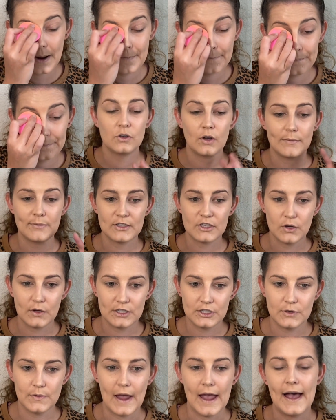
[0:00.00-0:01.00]
So I'm just going
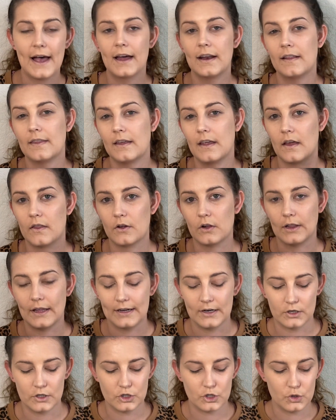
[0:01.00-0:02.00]
to add the other
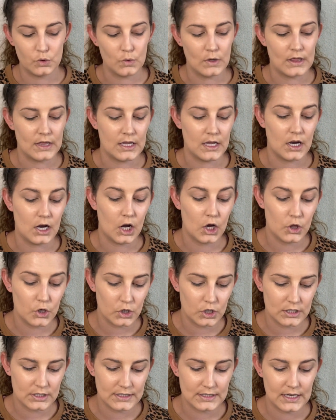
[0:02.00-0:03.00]
layer to the
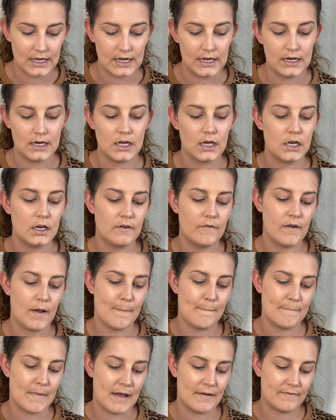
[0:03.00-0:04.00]
other side of
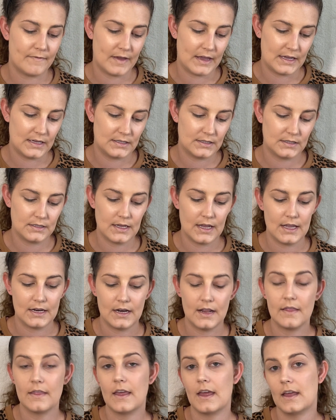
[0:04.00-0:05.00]
my face, and
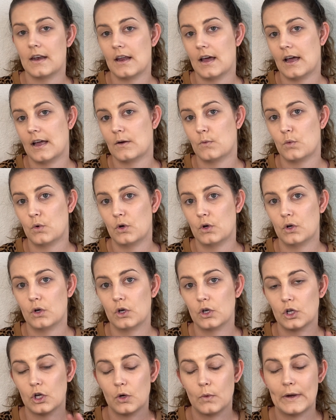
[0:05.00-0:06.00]
then I
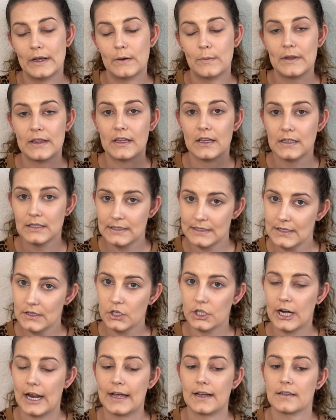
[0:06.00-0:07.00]
will go in with concealer
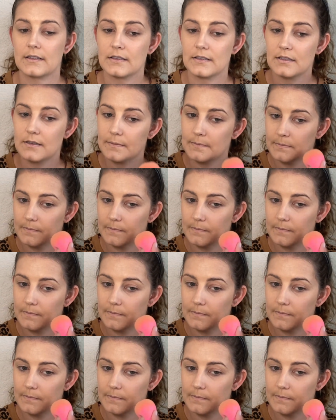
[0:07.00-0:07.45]
next.